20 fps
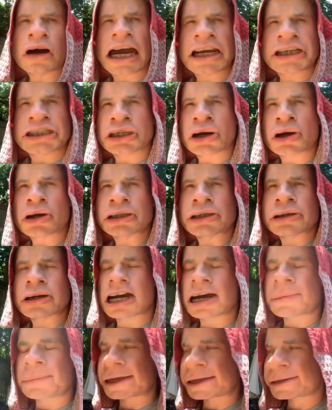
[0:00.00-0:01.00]
I show you.
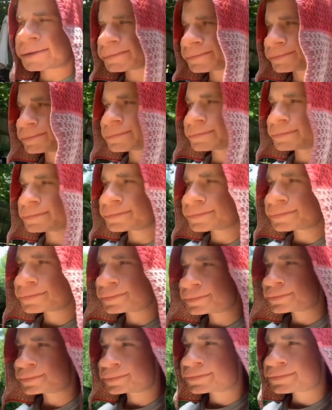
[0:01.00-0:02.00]
Come here.
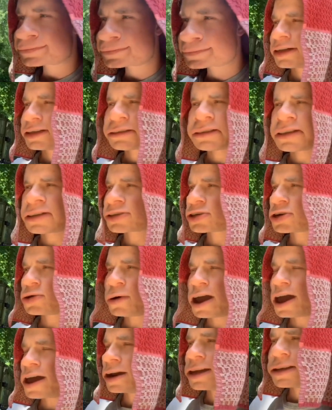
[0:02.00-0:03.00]
The
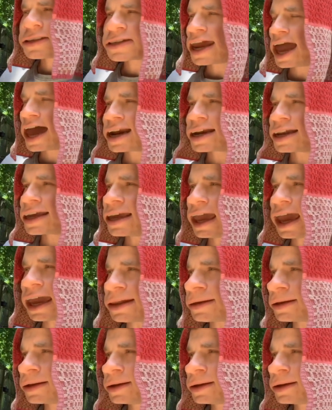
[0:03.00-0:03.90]
square, it's at it again.